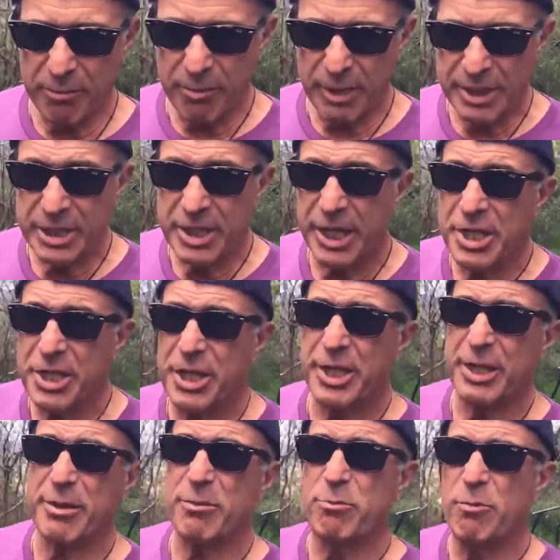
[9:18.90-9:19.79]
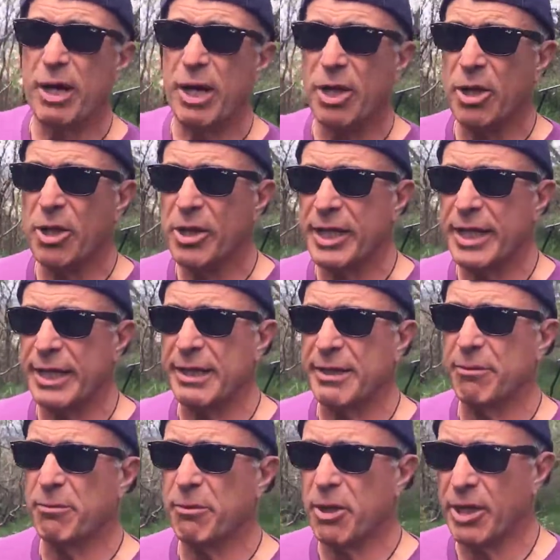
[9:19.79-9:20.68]
teaching, my learning,
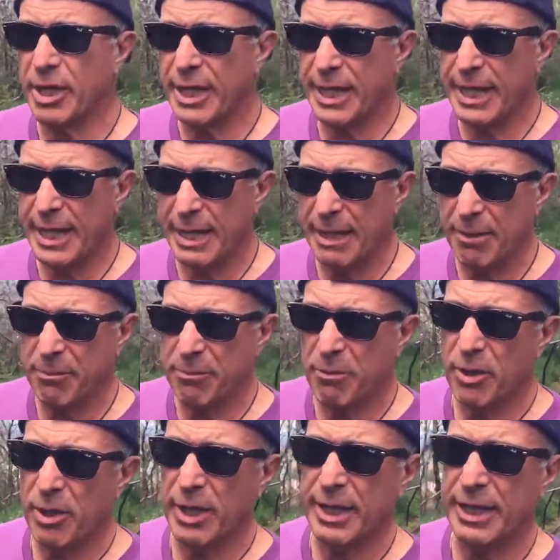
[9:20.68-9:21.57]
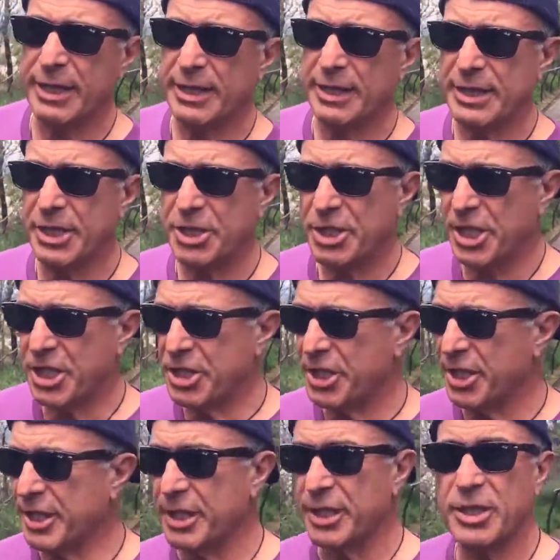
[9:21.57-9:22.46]
my
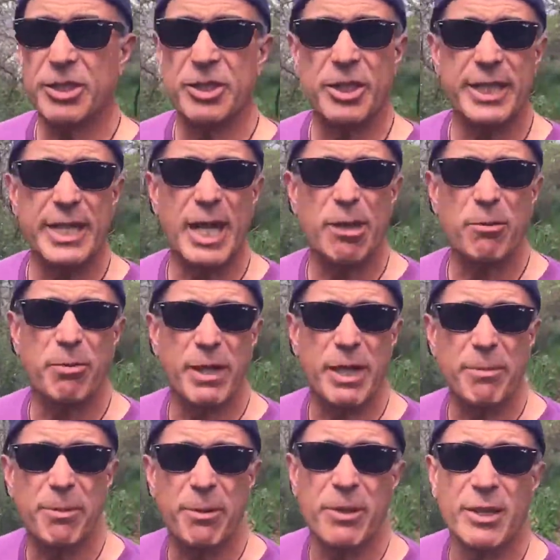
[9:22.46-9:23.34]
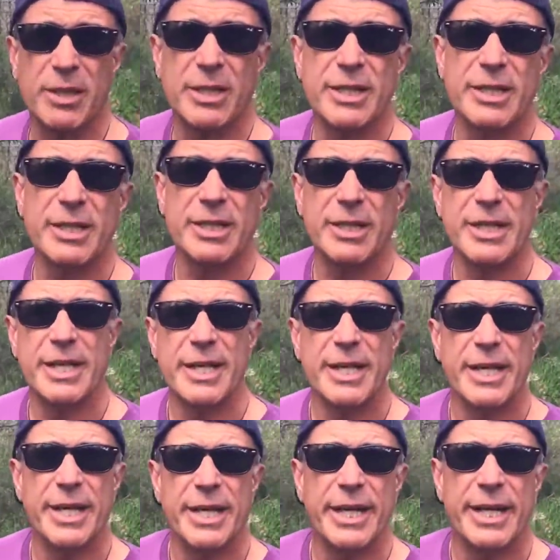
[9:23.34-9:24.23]
suggestion to young people,
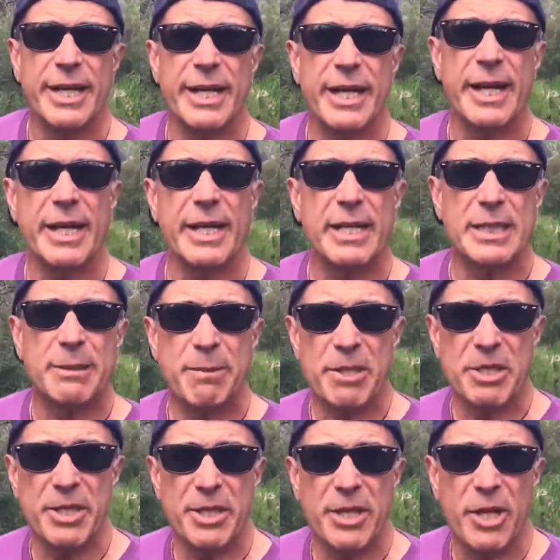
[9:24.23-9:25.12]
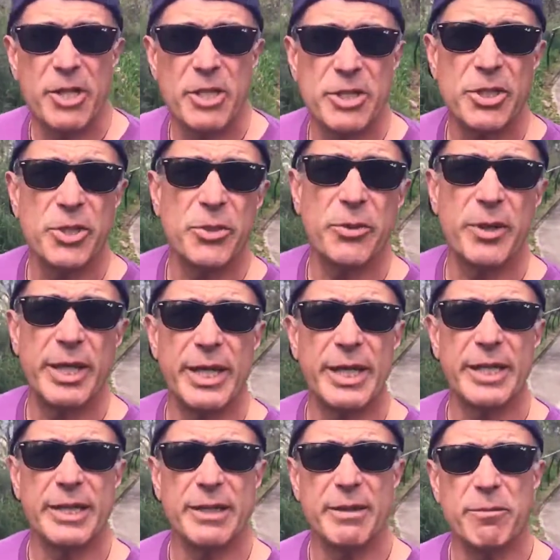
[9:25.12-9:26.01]
especially those who
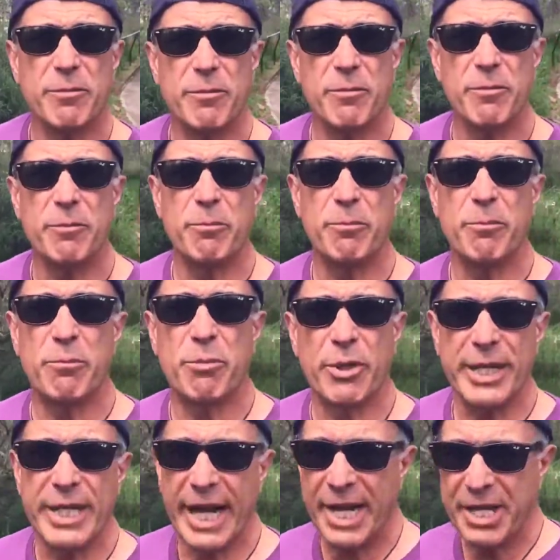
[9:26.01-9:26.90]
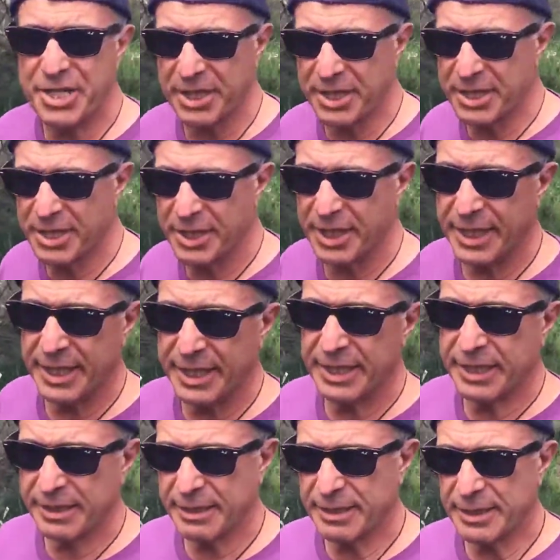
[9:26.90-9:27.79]
are pre-HSC,
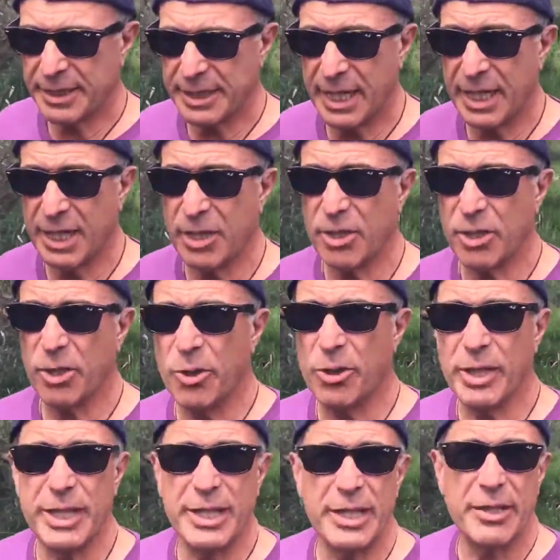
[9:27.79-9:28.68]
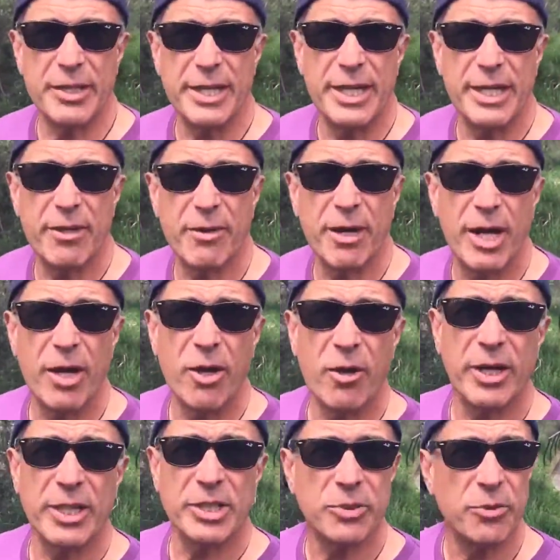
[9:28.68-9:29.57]
early in their
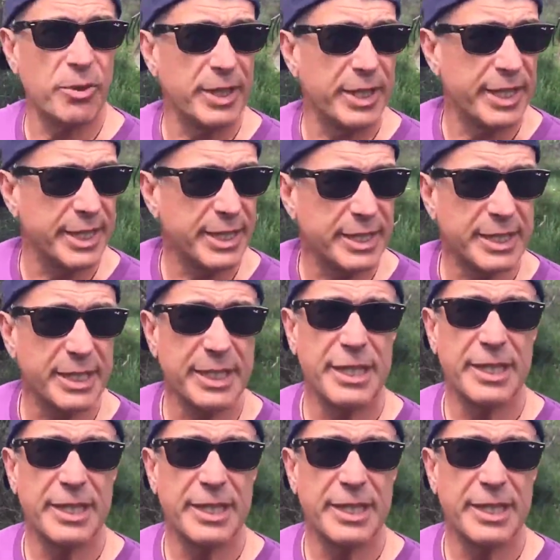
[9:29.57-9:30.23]
high school years,